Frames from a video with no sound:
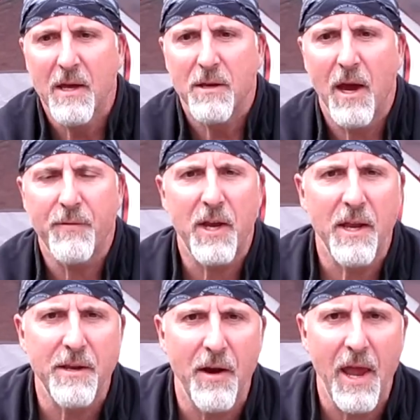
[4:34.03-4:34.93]
you have to get
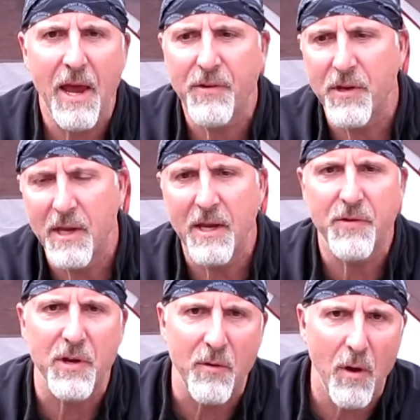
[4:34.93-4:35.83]
on your hands and
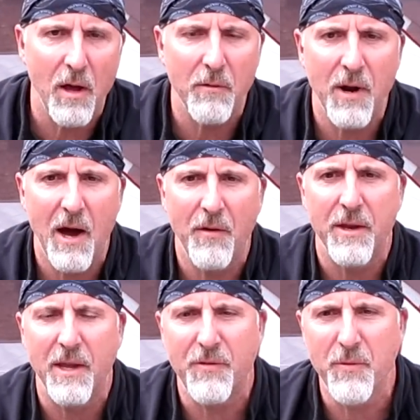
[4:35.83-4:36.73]
knees and crawl around,
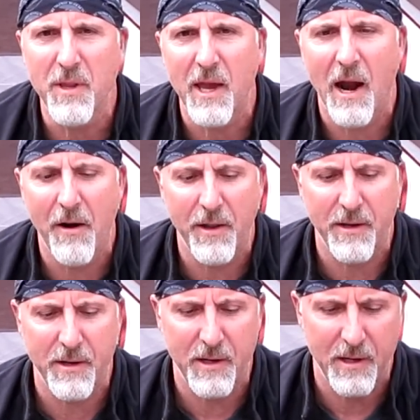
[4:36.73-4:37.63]
and it's really hard
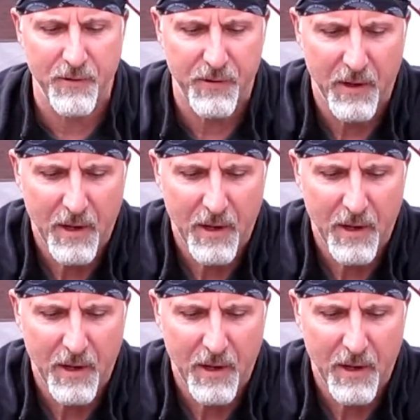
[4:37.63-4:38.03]
on the knees.